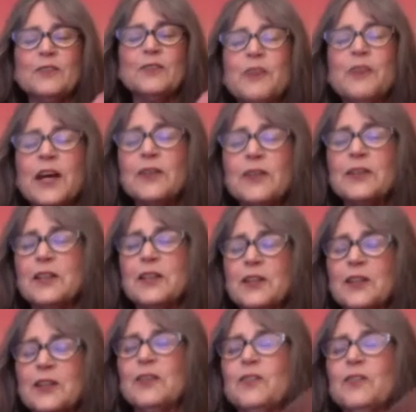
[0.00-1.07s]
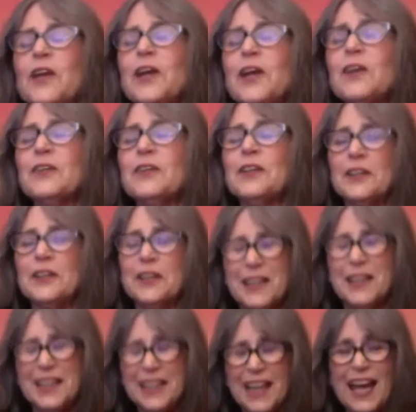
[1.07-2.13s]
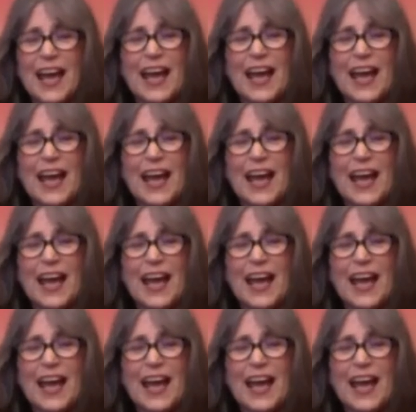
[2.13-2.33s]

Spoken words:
very good. Very good.